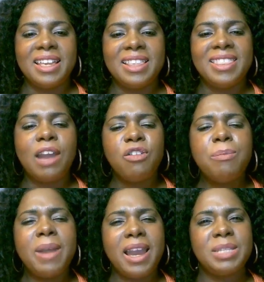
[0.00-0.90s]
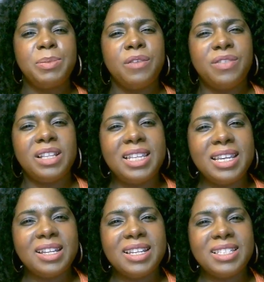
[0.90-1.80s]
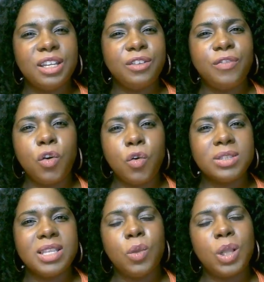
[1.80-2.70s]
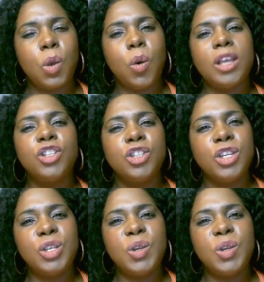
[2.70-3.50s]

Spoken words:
That reminds me of the legalistic folks that will question